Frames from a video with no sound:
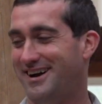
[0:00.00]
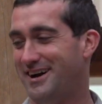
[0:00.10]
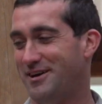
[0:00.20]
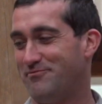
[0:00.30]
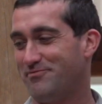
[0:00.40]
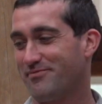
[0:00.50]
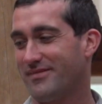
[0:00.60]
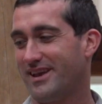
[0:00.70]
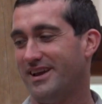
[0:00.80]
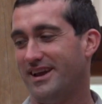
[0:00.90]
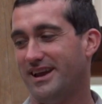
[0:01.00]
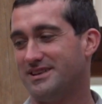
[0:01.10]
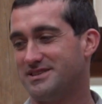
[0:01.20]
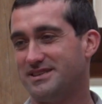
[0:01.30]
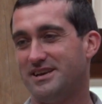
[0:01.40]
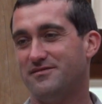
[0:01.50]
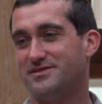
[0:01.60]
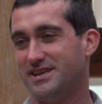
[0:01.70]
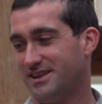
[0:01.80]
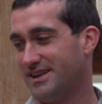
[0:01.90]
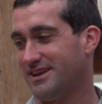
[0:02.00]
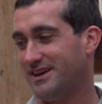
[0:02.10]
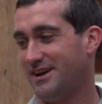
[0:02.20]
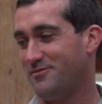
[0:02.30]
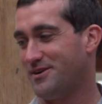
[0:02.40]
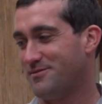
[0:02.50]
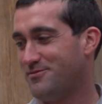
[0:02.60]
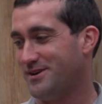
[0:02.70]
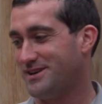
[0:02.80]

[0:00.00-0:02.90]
Um, instead of tilling, I want to